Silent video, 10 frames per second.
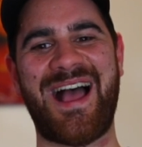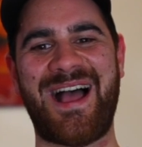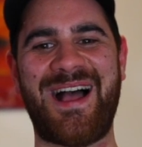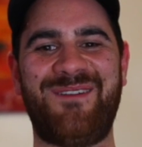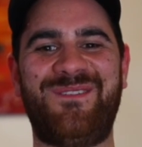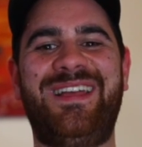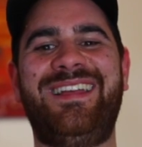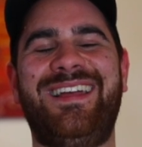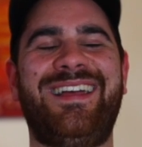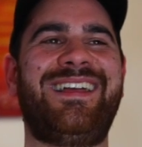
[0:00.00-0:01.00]

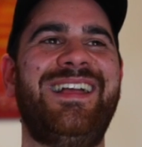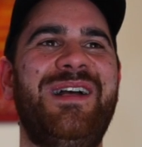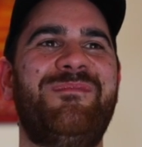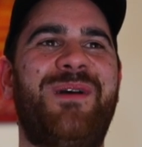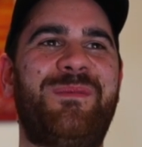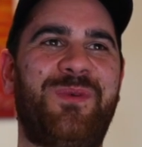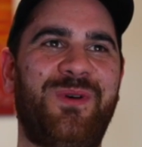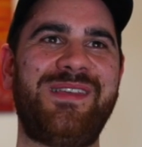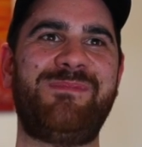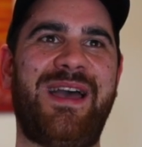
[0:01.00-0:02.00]
But
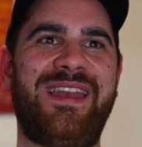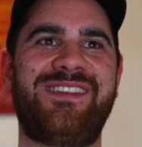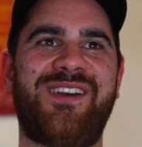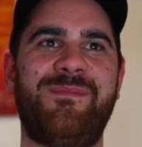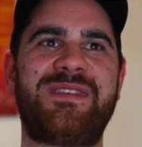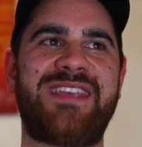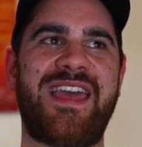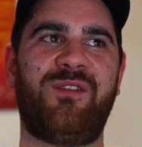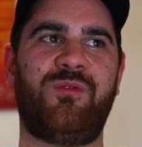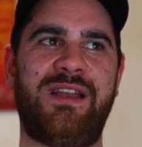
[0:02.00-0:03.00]
Pauline Party Time has
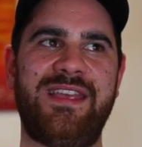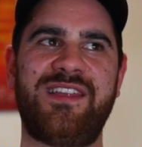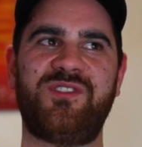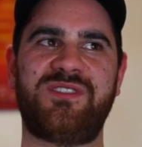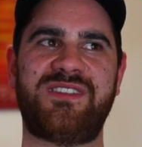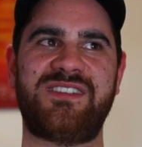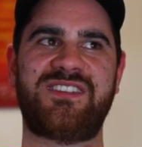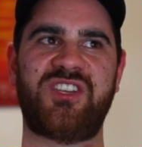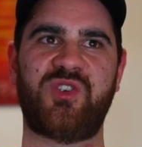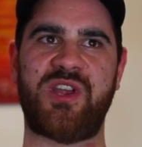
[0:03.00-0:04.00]
had a really interesting
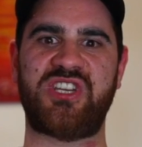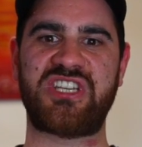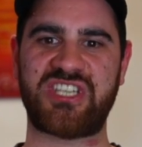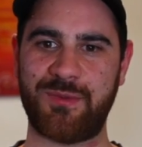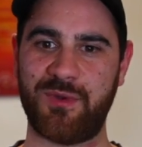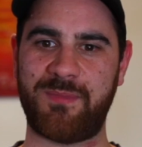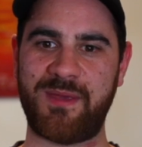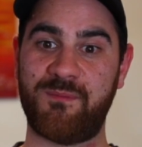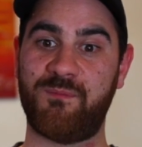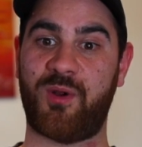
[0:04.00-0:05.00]
situation. She would
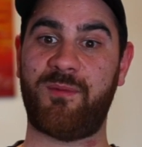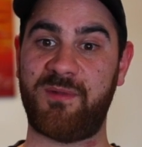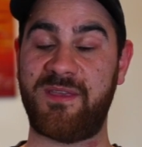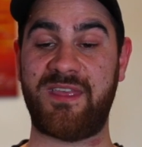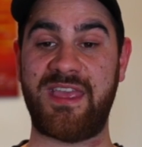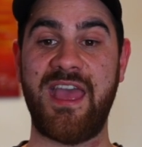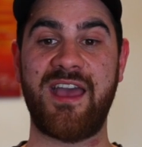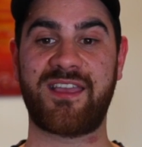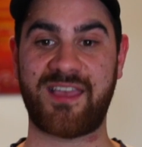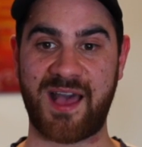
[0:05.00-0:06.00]
be probably the
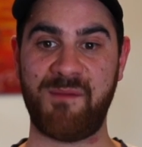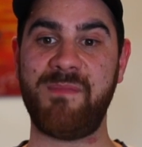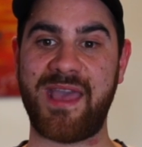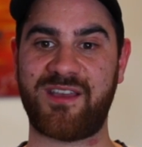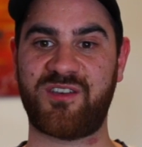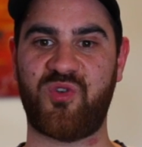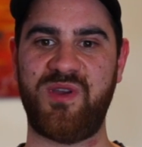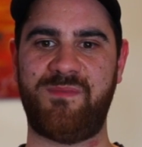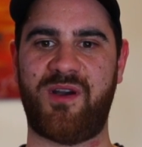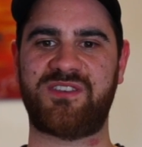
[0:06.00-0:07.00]
comeback
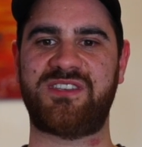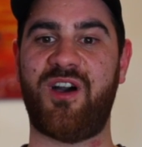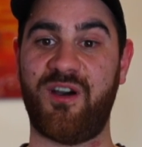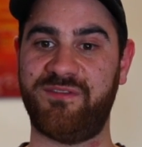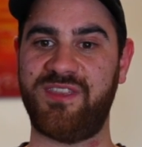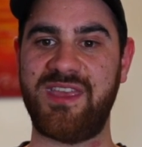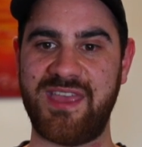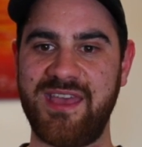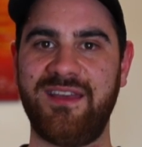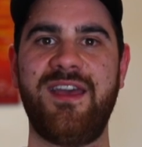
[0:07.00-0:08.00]
coin boxer of the
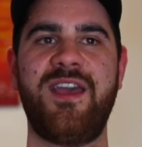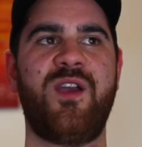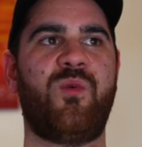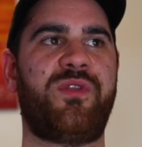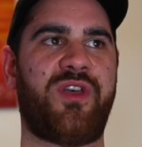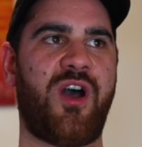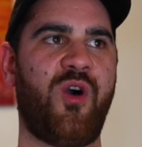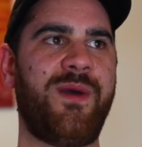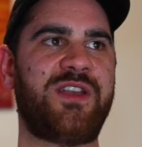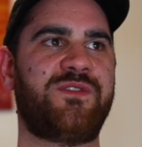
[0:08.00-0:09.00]
year with a
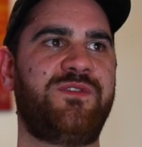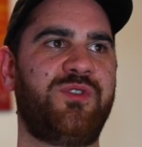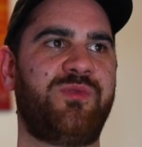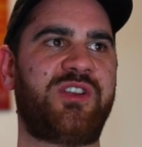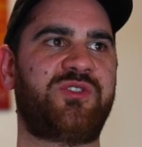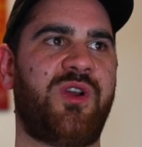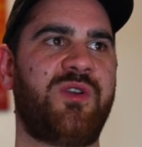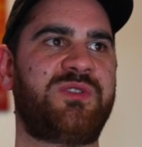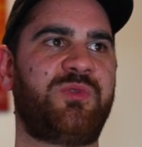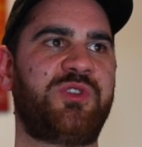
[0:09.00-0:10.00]
whole bunch of new
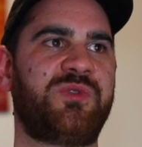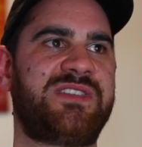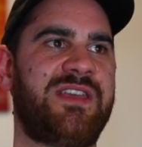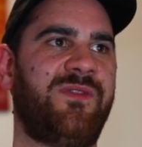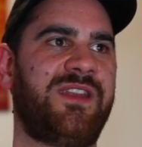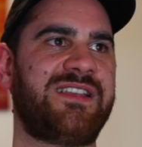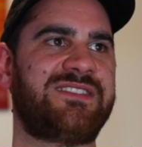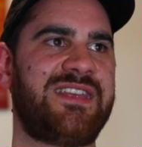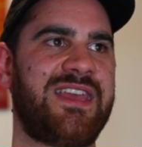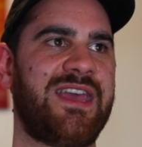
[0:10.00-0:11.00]
retros, which you'll see on the
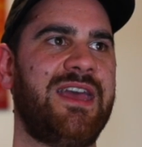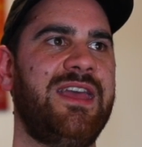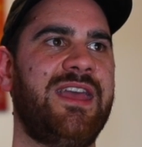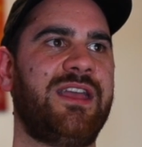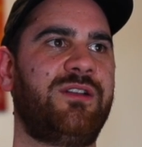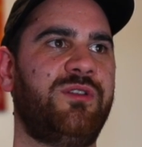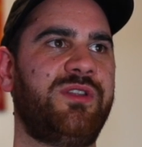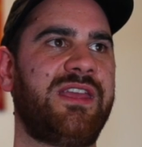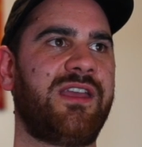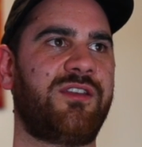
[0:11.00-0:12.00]
list here,
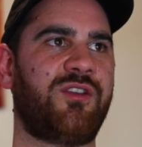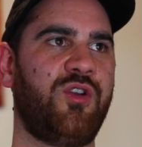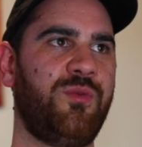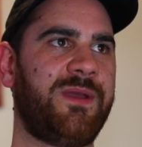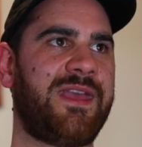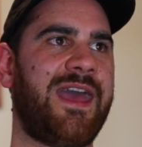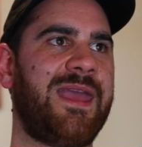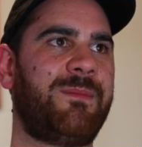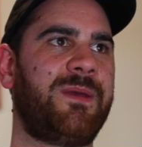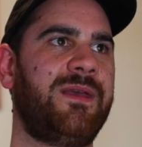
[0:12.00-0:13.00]
including Koopa
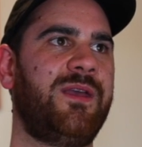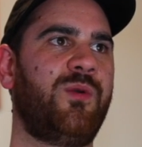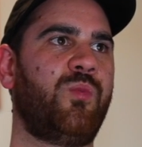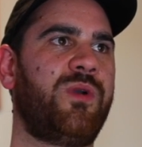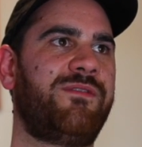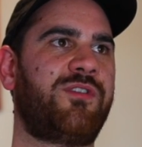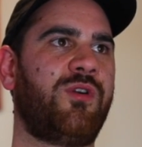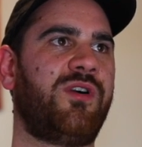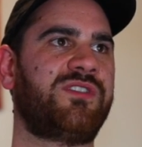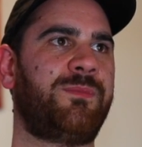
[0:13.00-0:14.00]
Cape. We've
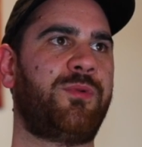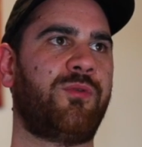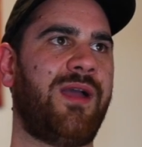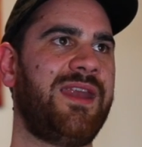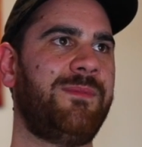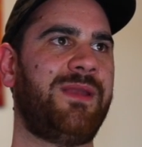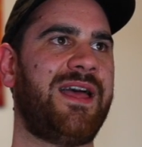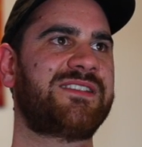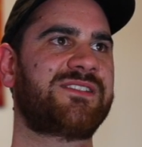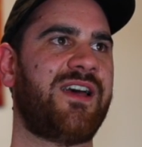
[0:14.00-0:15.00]
got Piranha
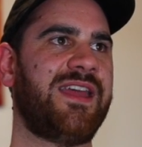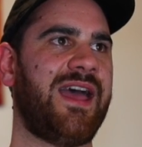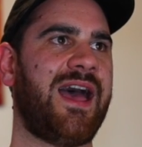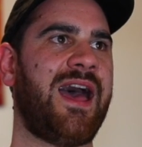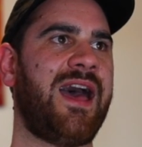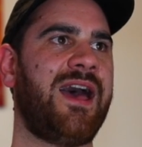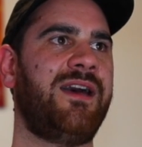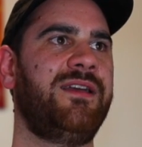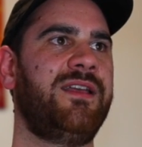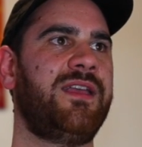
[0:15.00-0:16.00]
Plant Slide R.